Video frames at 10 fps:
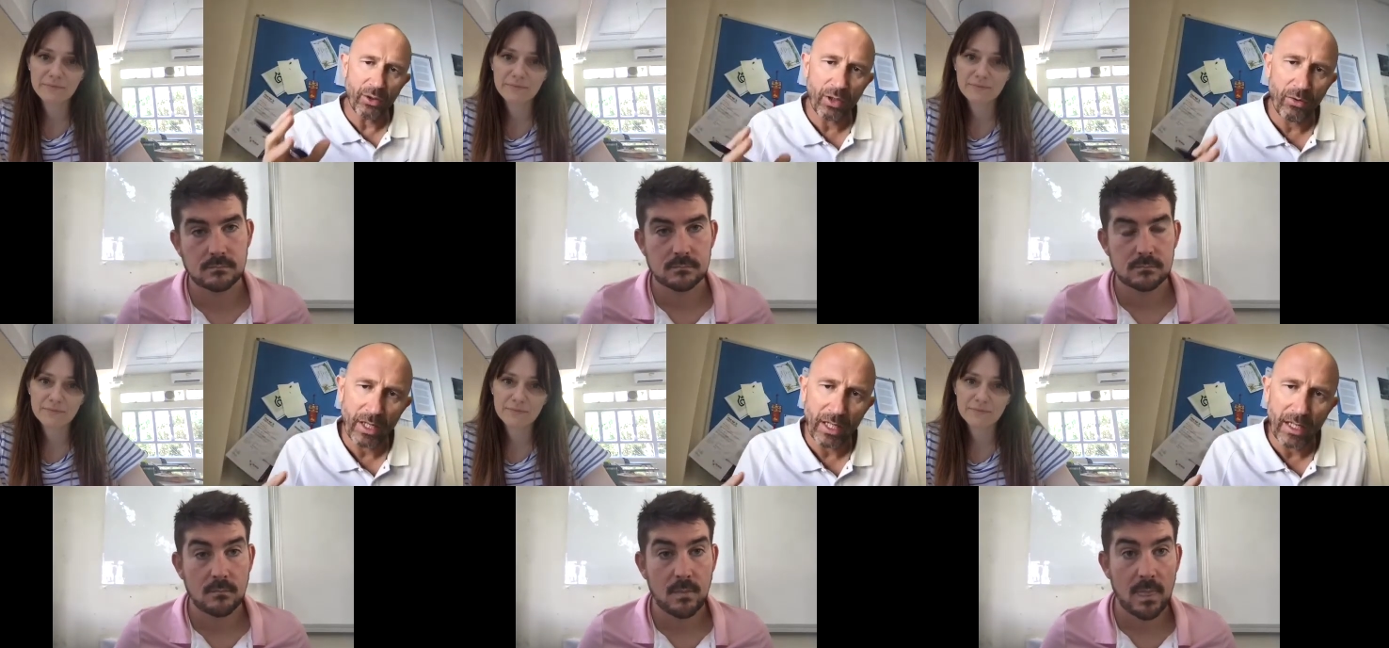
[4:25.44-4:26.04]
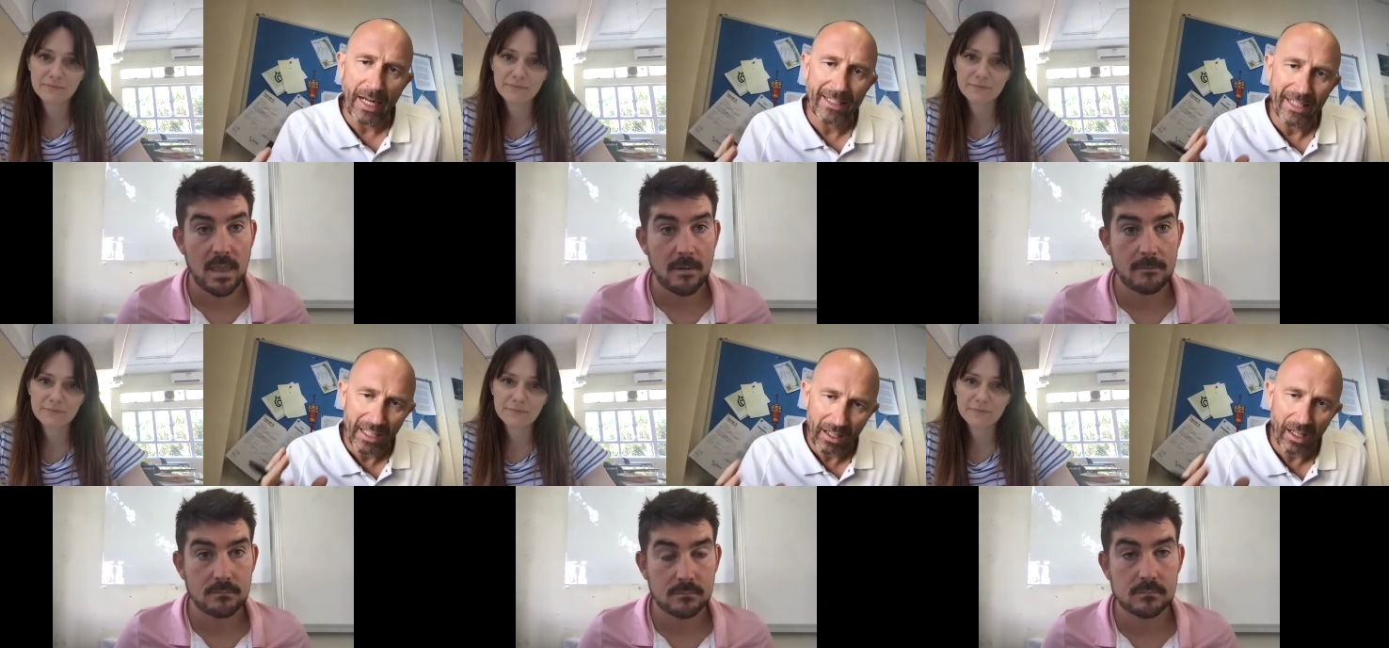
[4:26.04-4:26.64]
Speaker 1: career a
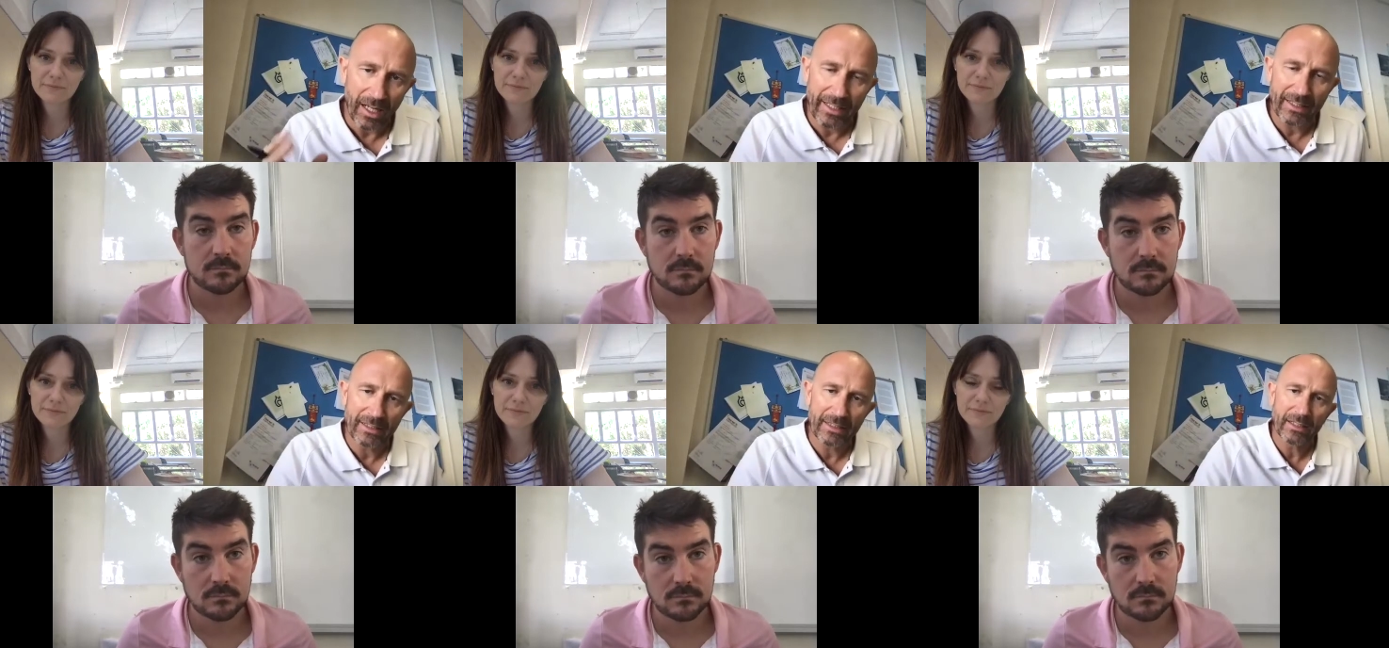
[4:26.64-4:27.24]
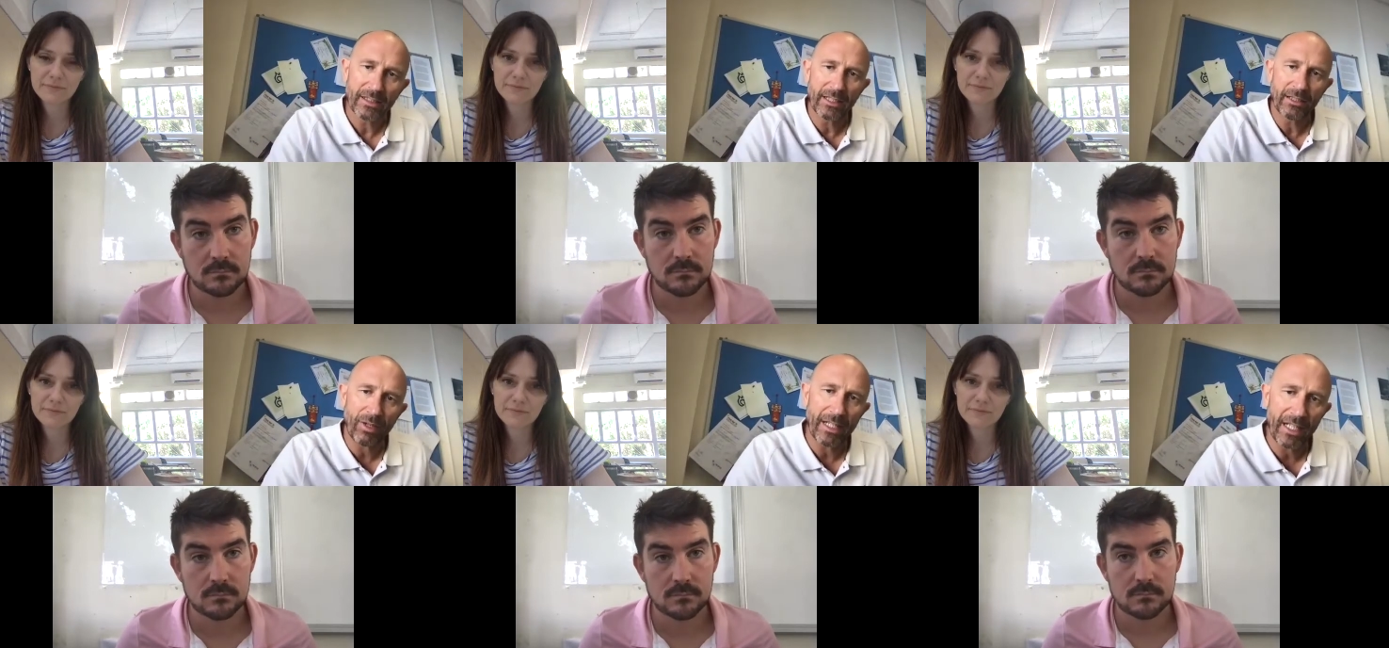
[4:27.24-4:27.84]
decline
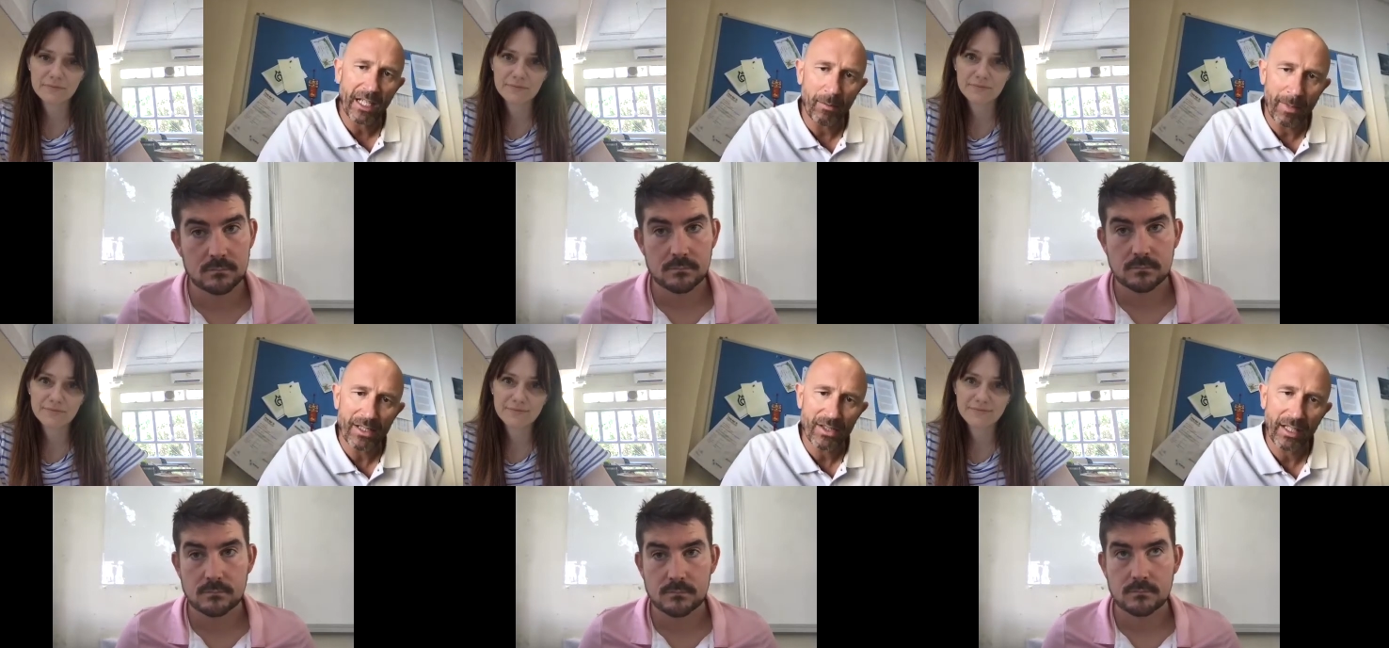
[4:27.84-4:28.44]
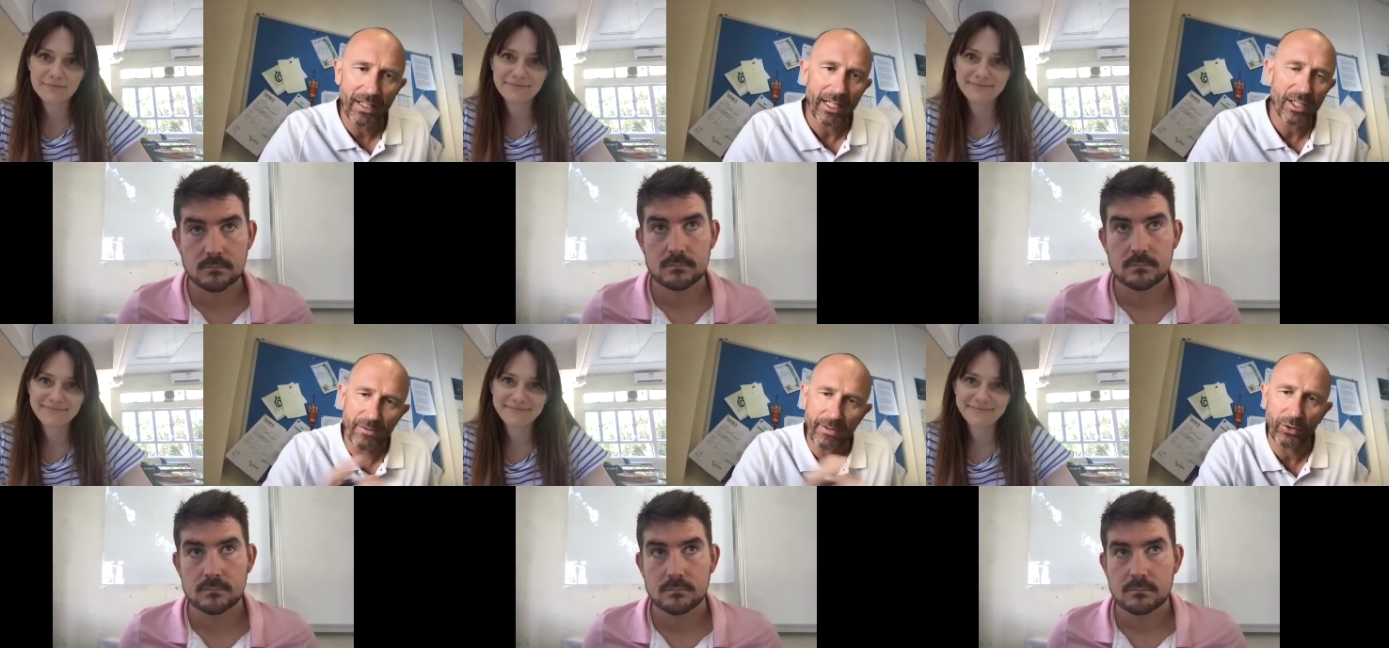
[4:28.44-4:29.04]
in reading amongst
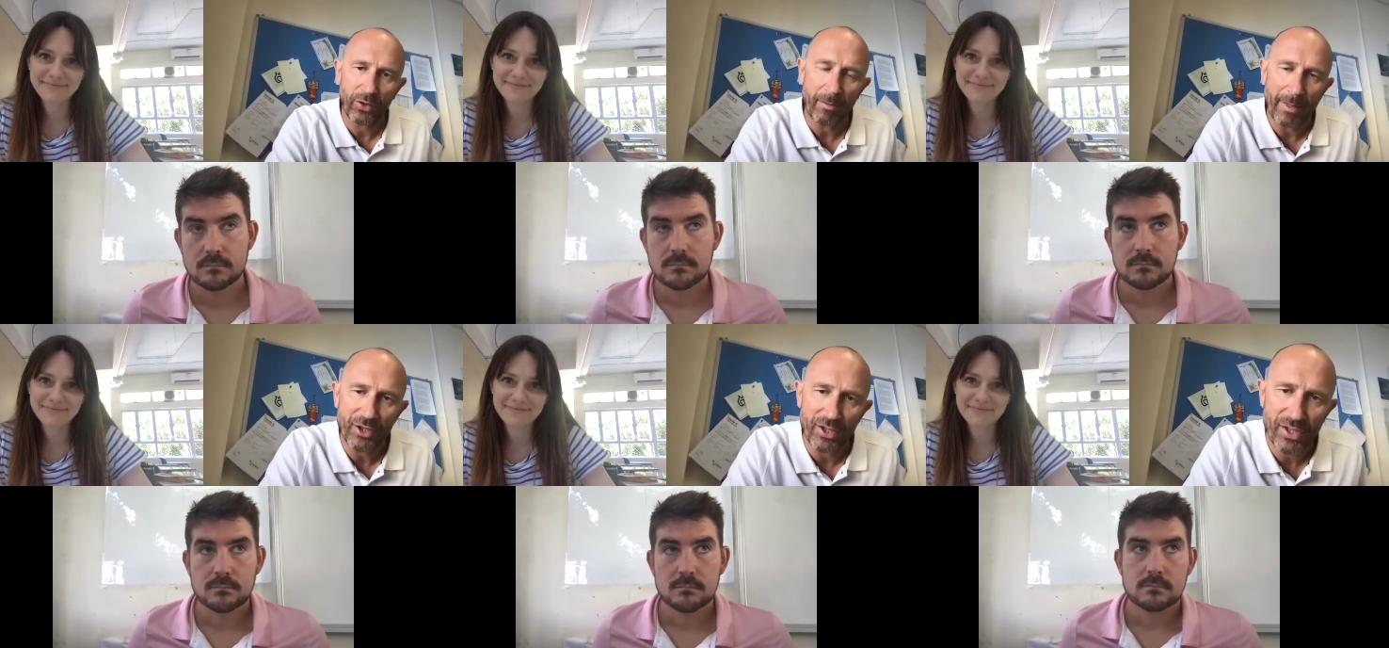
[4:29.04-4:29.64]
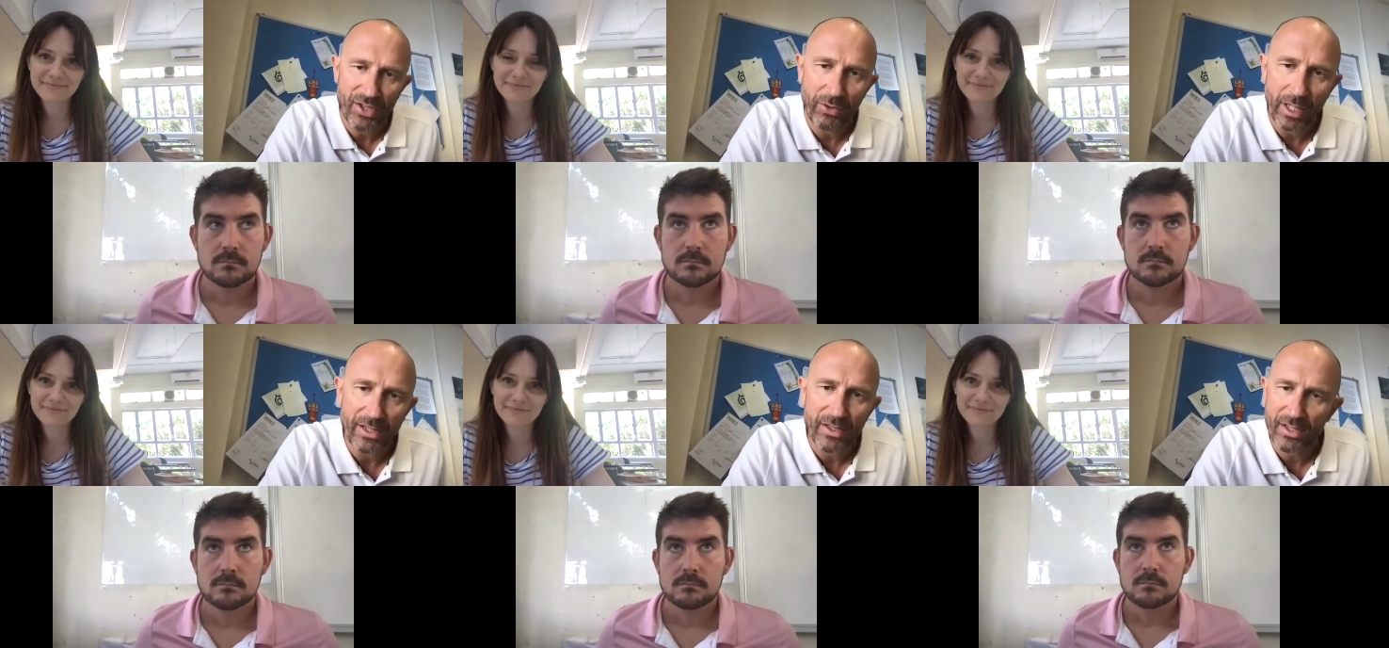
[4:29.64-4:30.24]
teenagers? Victoria mentioned
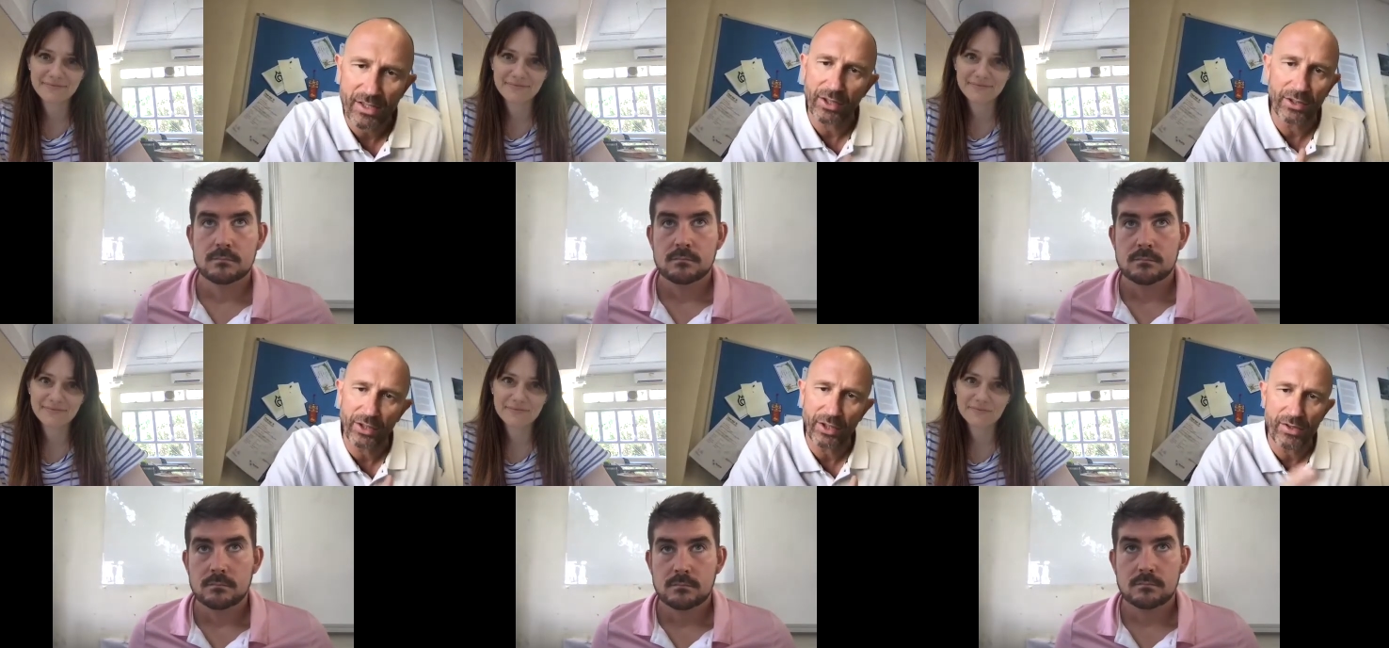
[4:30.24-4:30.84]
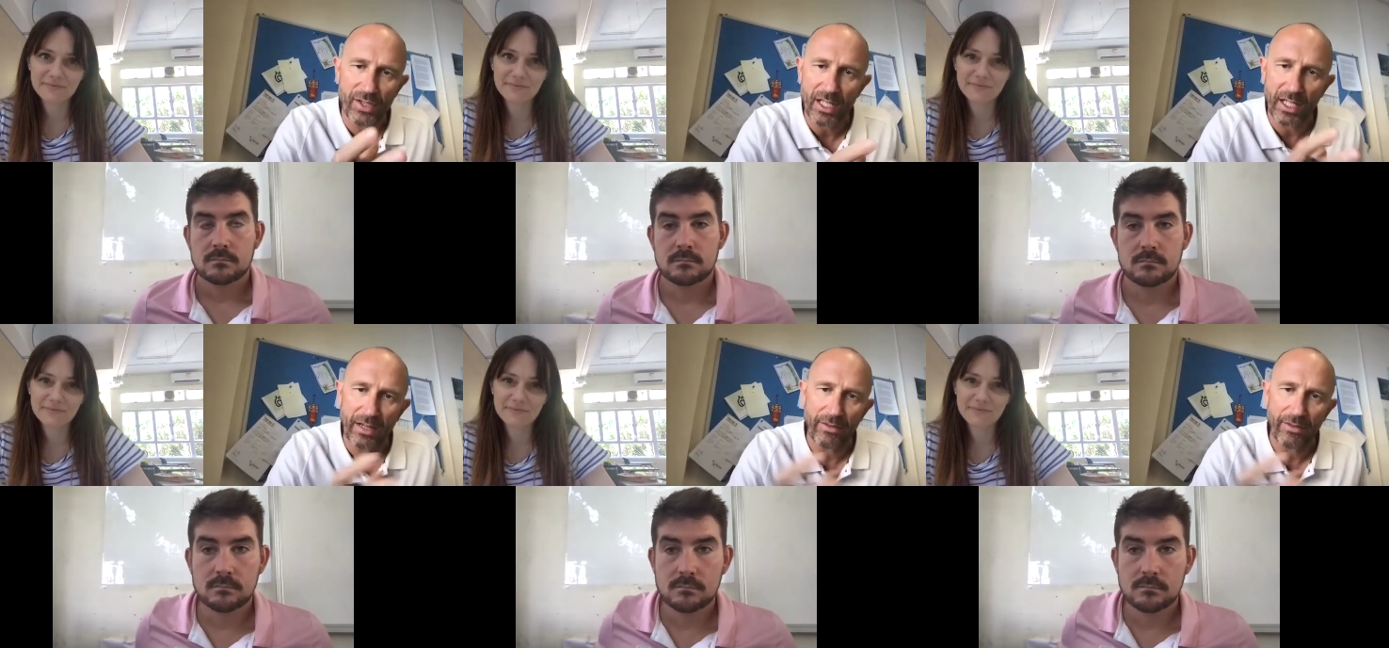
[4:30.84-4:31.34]
screens. Is, do, do you see any